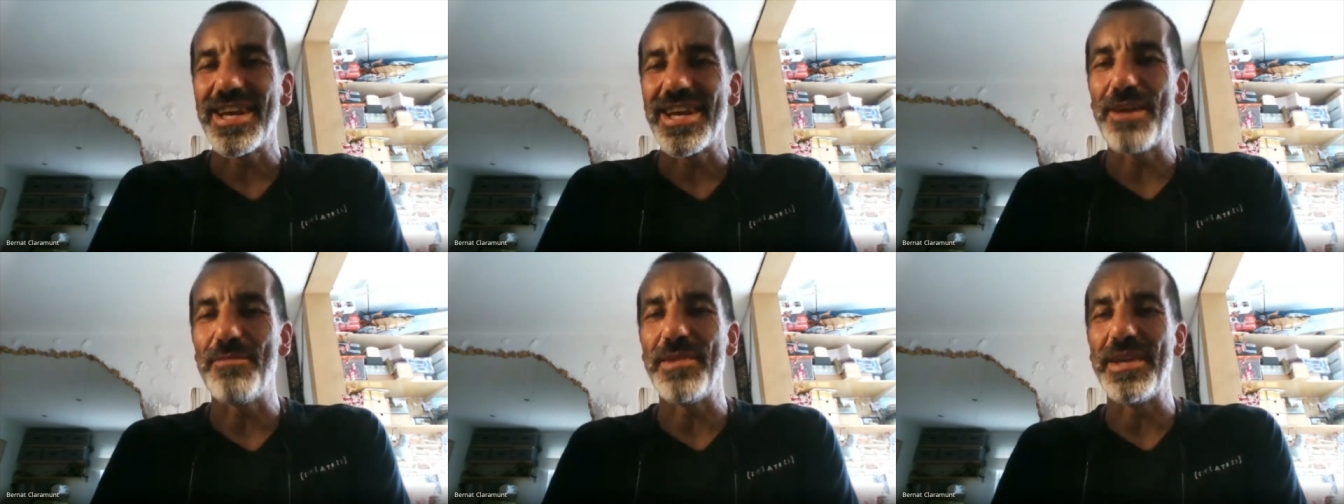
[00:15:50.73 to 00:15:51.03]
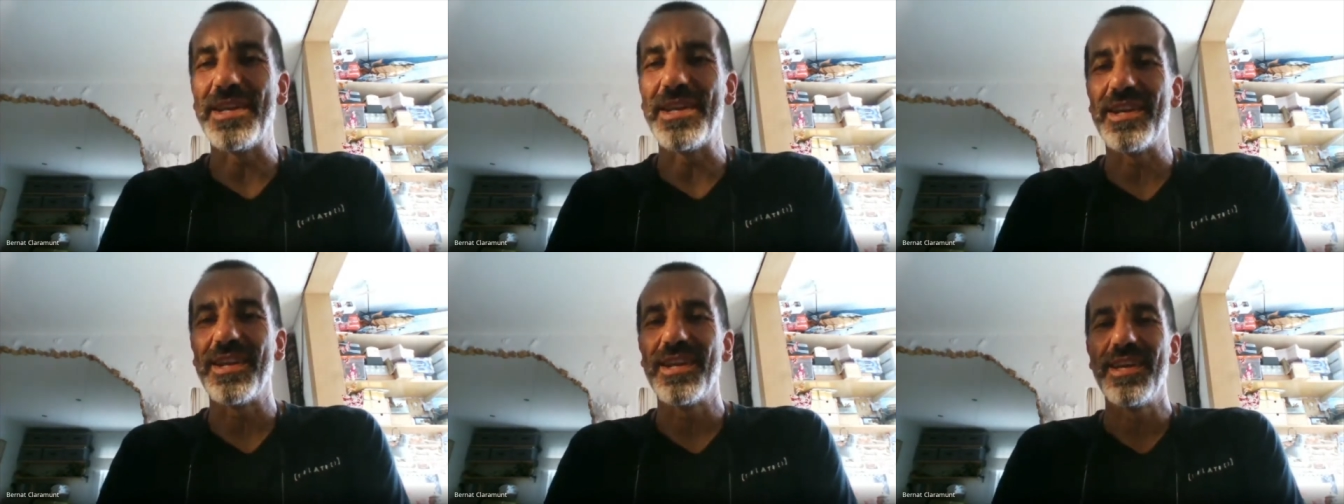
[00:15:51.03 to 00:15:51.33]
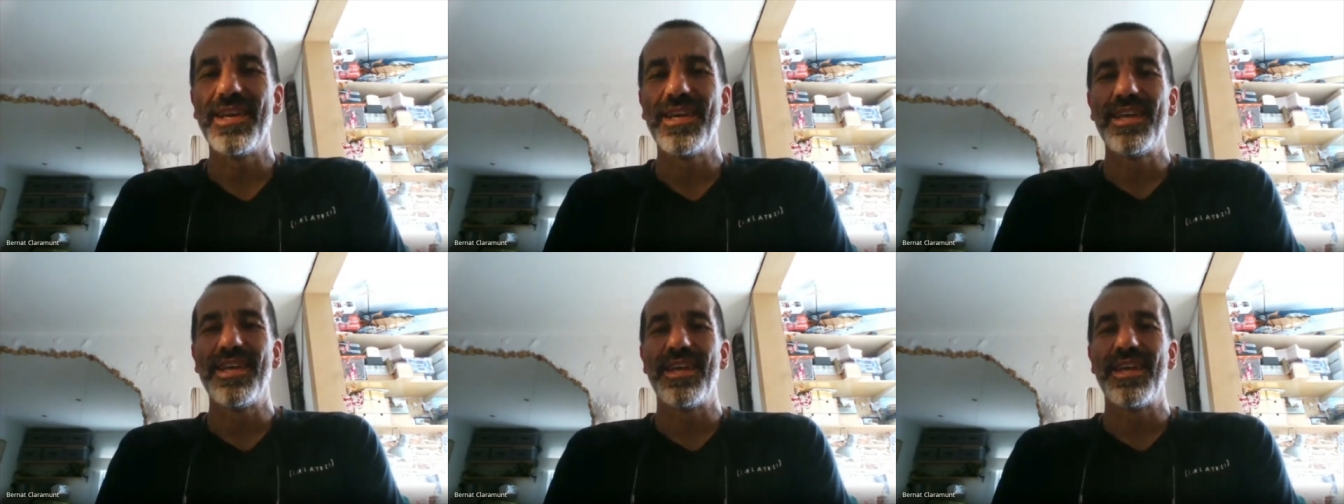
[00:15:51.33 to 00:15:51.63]
I mean
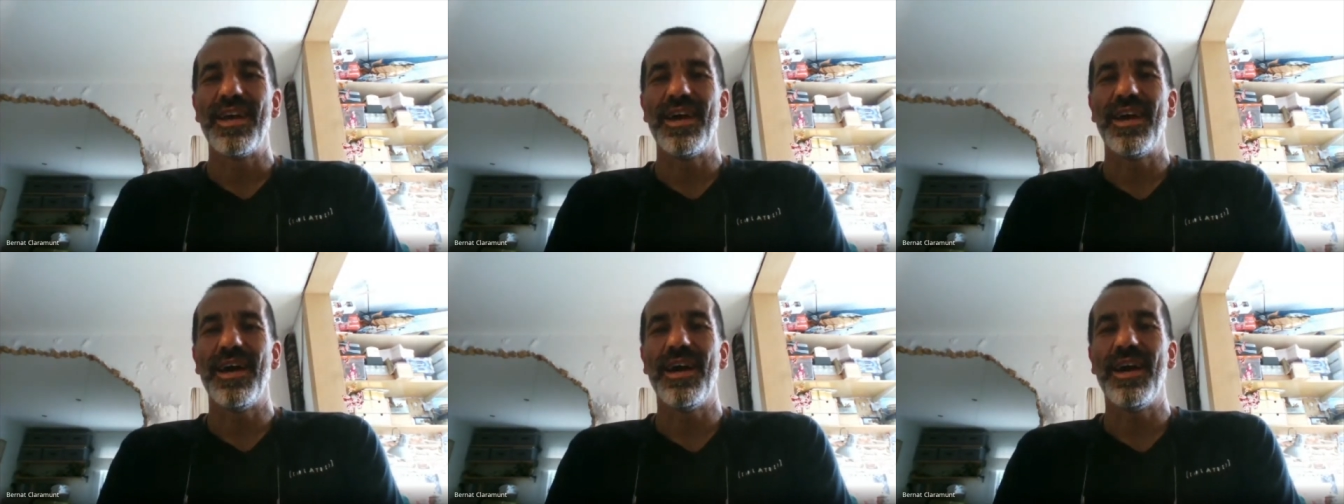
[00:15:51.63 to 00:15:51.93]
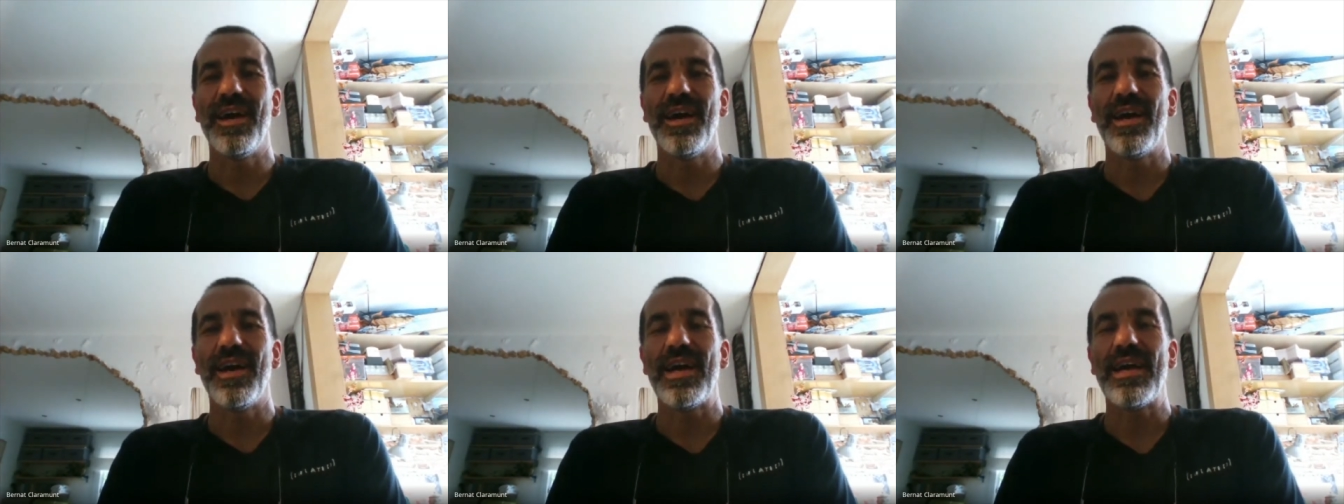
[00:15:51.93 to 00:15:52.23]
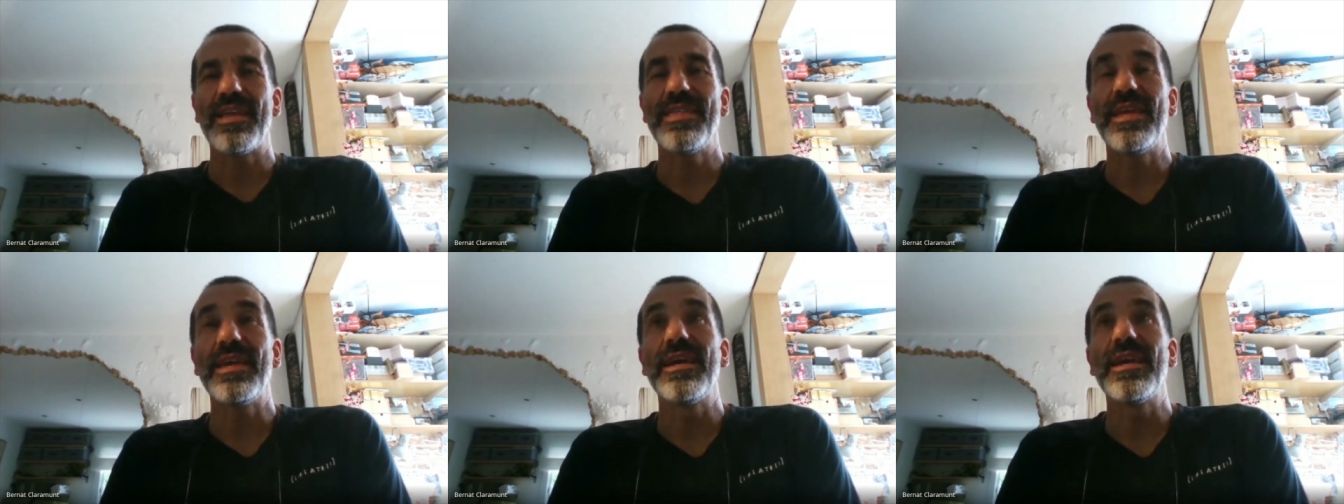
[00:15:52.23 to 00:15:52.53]
uh,
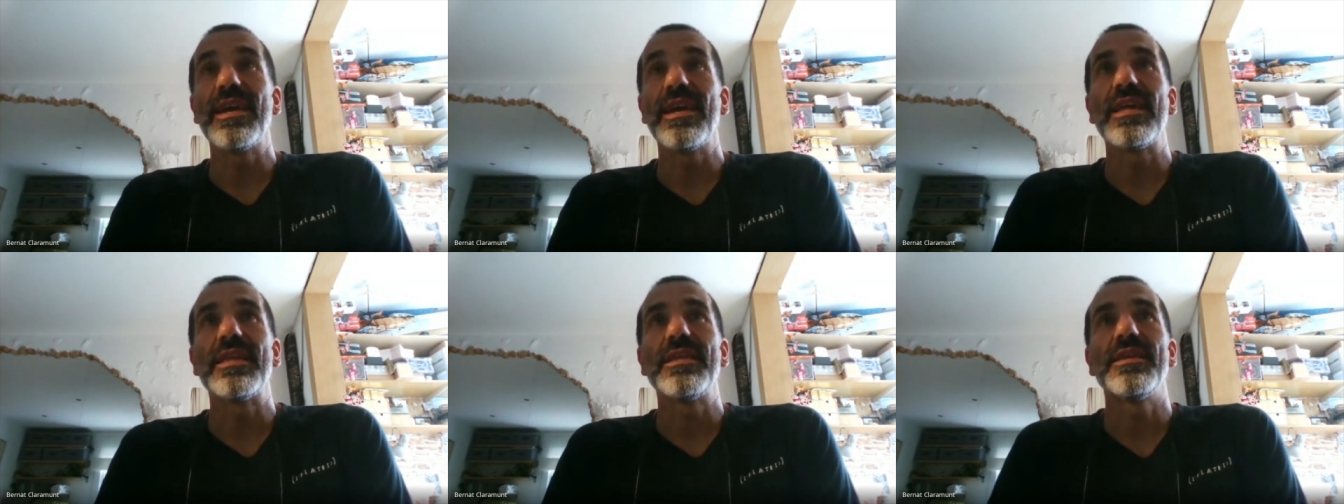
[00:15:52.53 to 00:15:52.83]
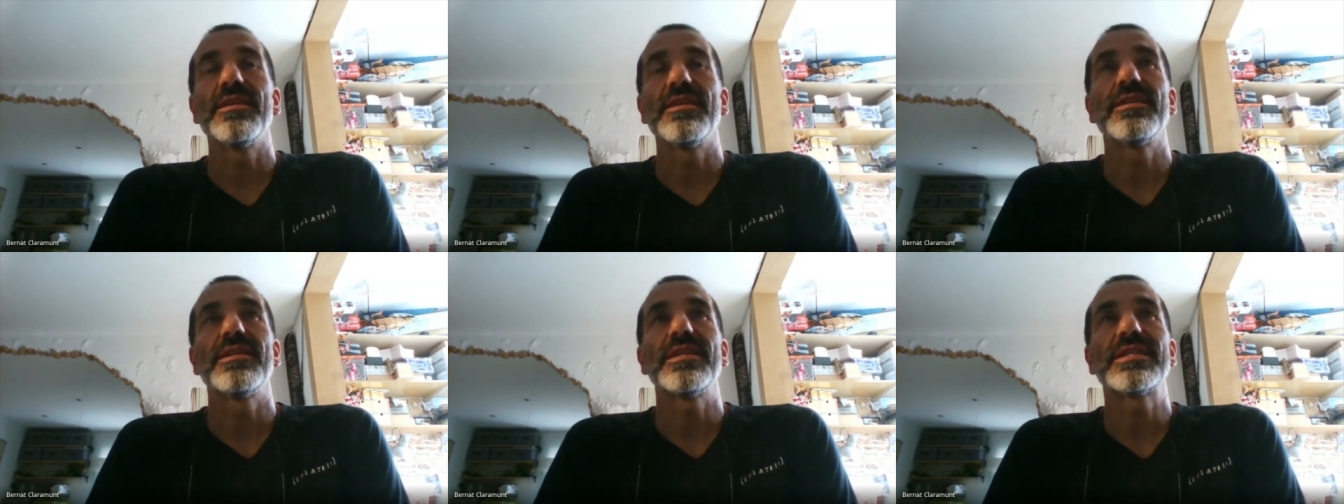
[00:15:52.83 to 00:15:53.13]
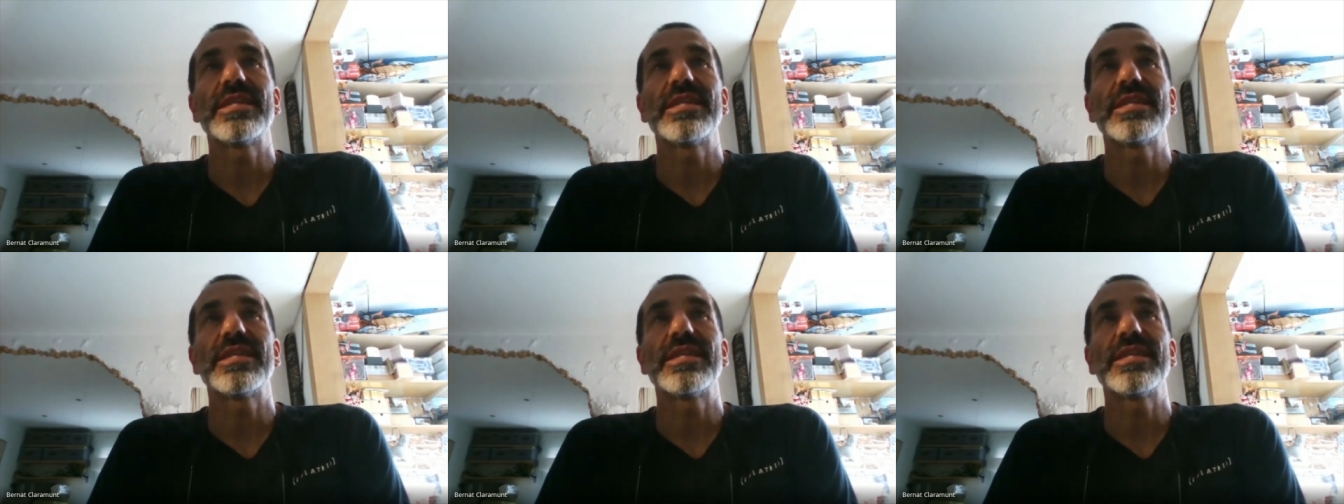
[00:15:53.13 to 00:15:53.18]
I think the